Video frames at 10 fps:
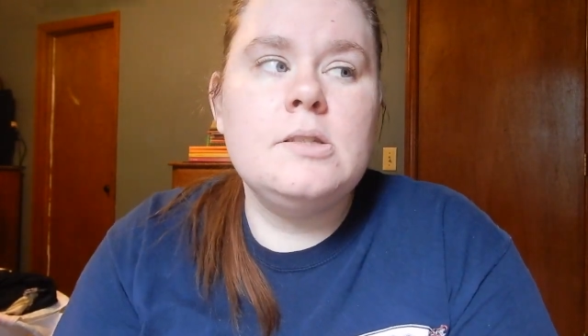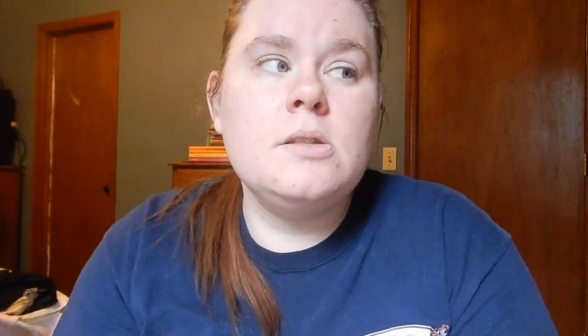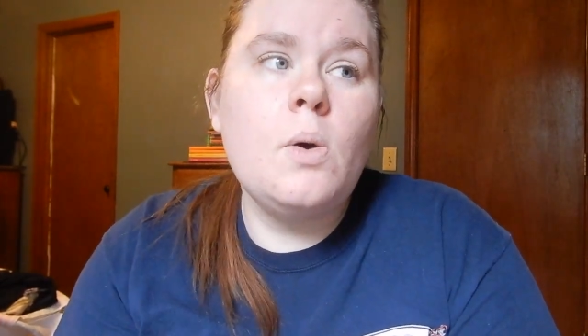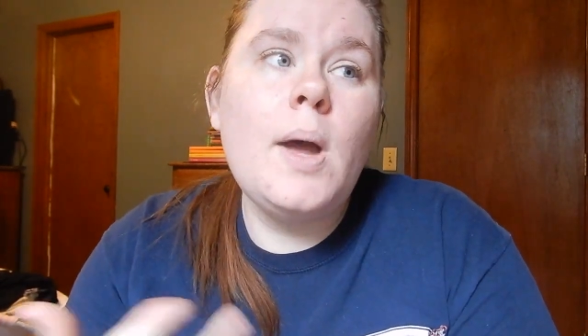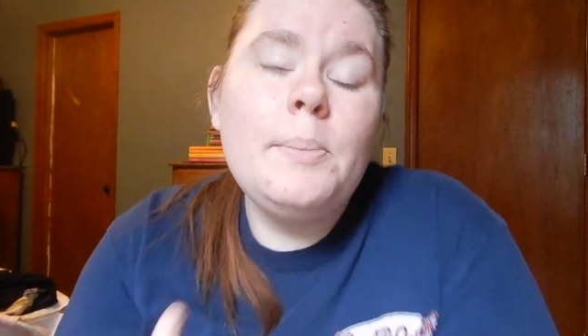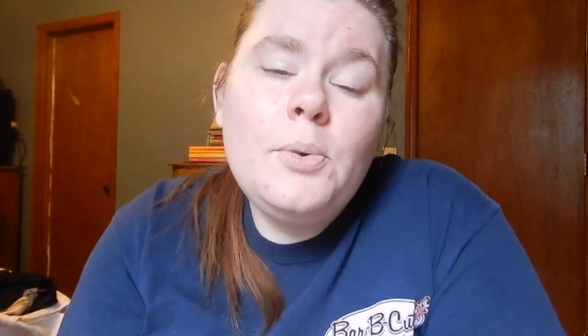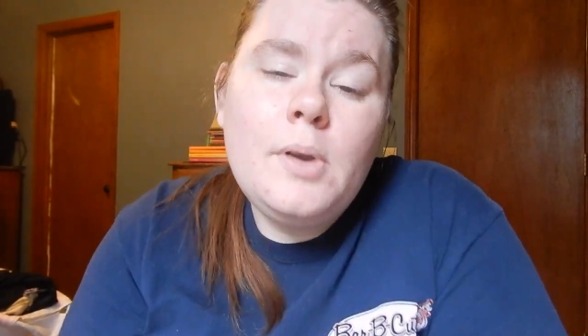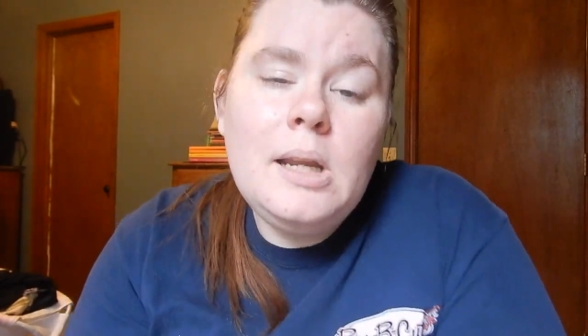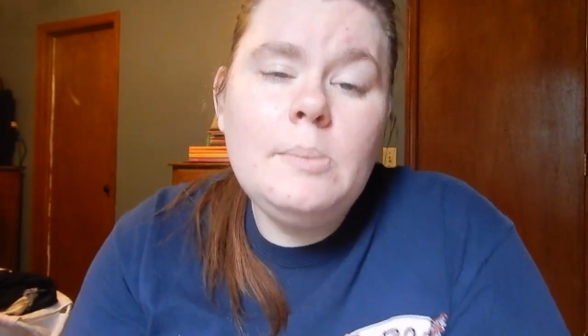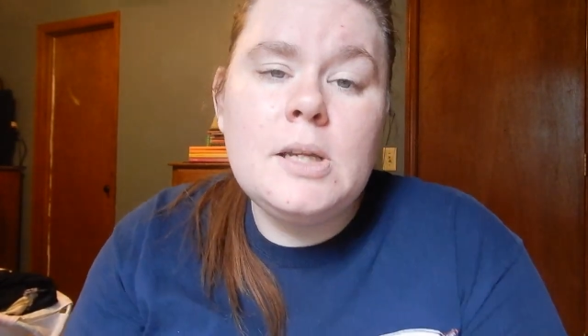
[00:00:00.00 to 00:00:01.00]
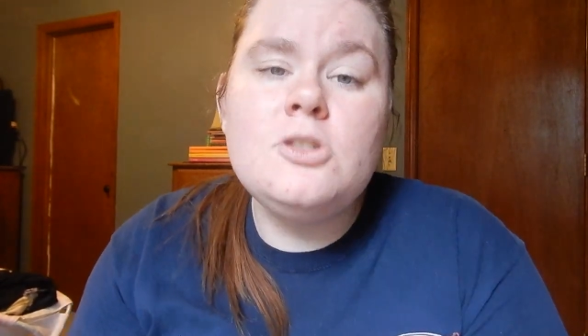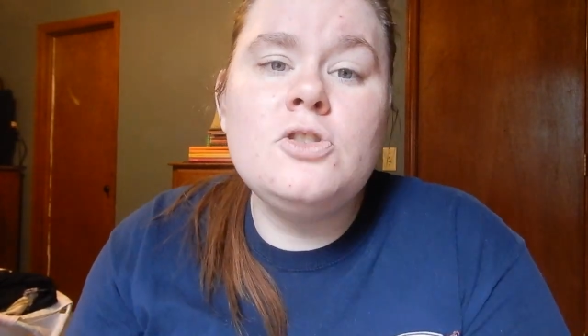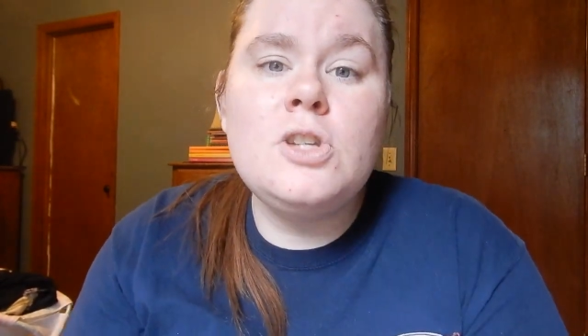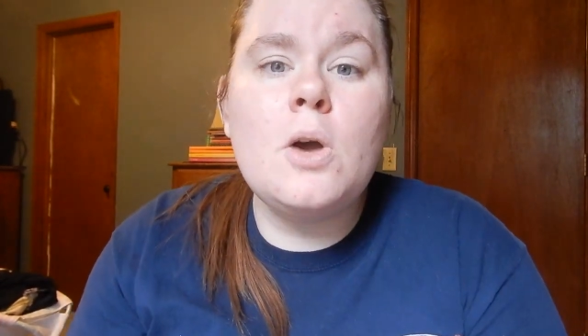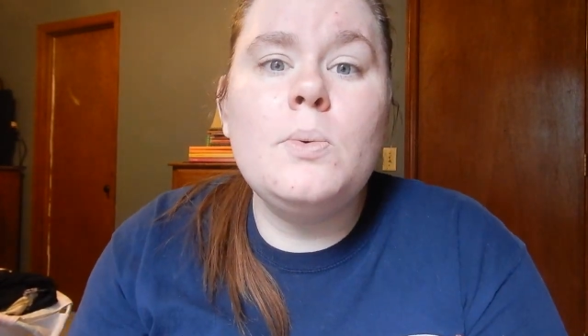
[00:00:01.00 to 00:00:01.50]
So I pretty
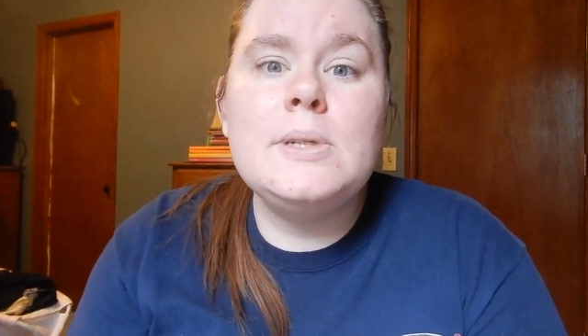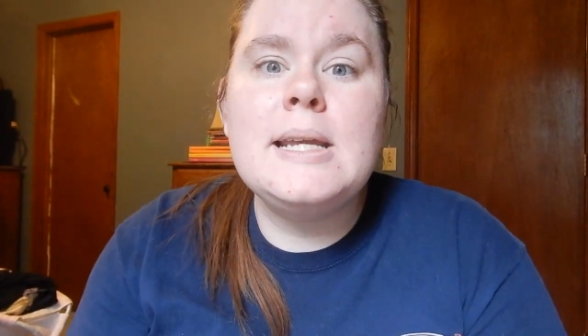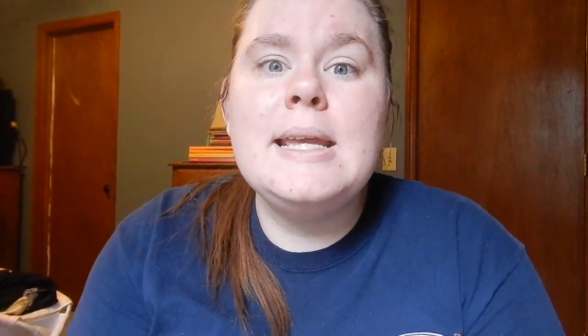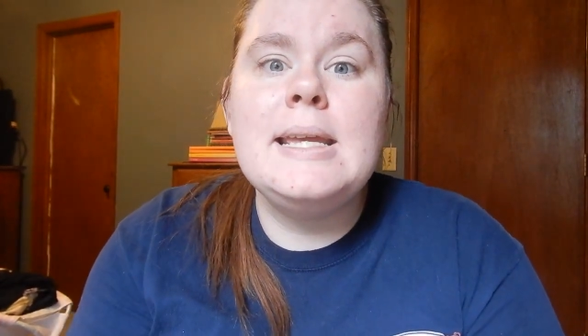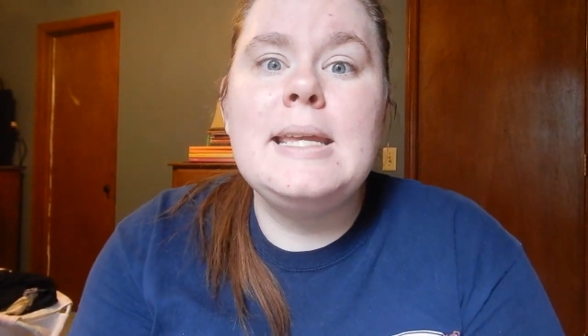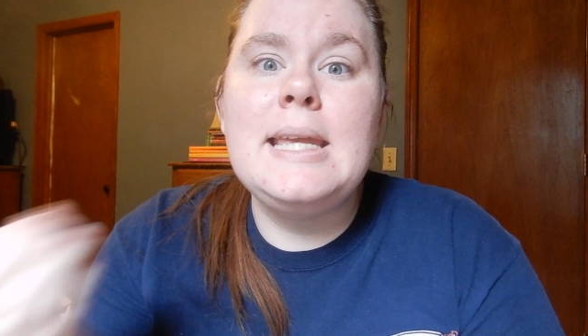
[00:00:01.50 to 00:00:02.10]
much don't